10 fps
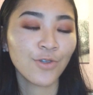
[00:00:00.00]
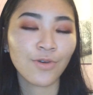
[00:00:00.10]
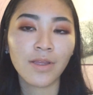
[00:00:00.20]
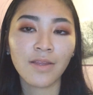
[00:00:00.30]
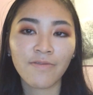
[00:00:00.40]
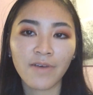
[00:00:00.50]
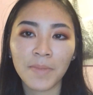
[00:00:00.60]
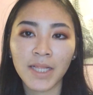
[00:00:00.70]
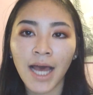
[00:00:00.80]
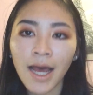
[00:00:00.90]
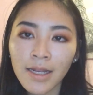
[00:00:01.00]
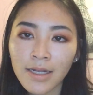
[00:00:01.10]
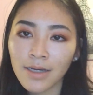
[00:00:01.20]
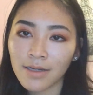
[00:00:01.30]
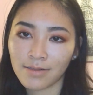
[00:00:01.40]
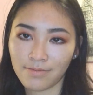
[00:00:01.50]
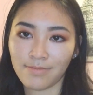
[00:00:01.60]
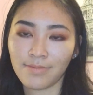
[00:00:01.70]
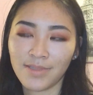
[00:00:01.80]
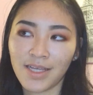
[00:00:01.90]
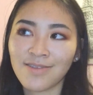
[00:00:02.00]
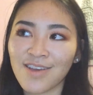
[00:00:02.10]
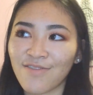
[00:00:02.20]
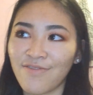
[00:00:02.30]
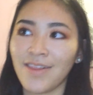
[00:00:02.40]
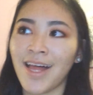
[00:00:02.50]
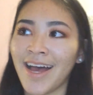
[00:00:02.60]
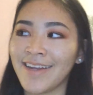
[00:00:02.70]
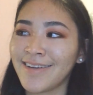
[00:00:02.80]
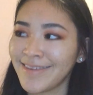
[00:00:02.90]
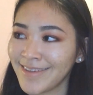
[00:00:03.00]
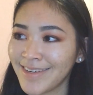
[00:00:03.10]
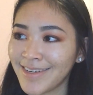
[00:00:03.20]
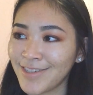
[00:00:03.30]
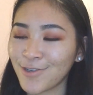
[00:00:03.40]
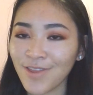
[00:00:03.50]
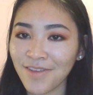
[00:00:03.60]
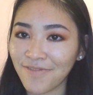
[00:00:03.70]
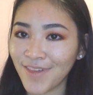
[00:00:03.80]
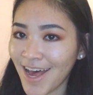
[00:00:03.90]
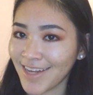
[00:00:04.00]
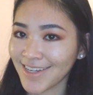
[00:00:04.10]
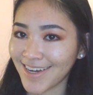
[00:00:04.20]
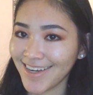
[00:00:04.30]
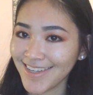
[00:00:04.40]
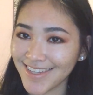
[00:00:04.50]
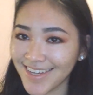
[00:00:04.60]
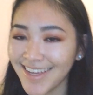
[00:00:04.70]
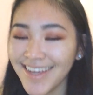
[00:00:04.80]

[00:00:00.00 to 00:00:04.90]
Join the famalan. Sounds like a flan. Join the flan, guys.